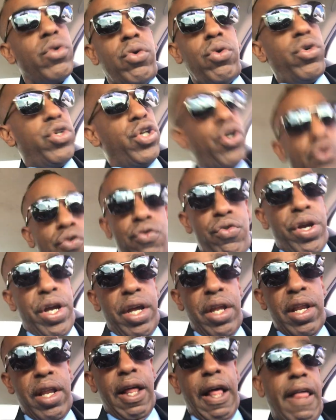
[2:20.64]
Or don't
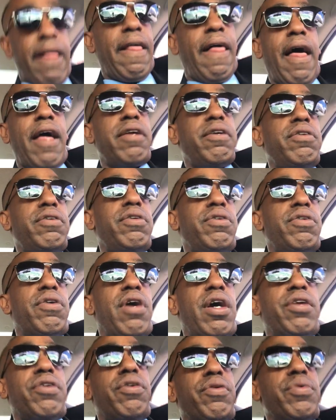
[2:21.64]
read. I
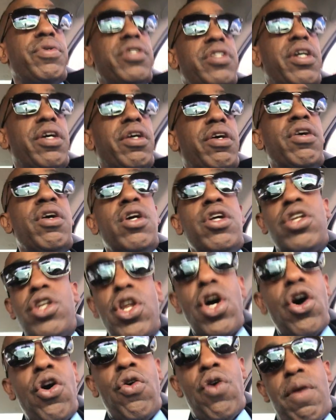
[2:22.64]
don't know what to tell you.
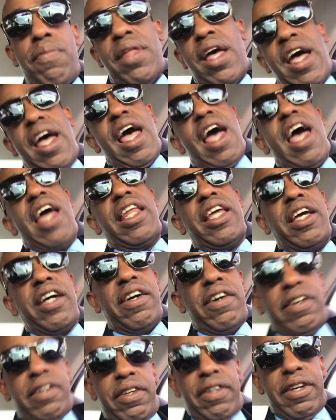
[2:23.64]
No, I'm not adding
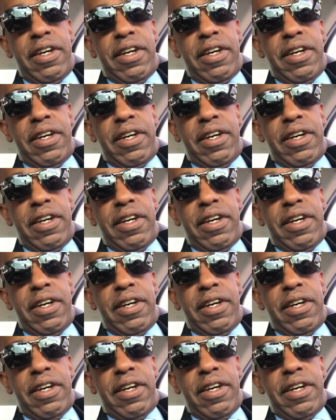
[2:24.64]
a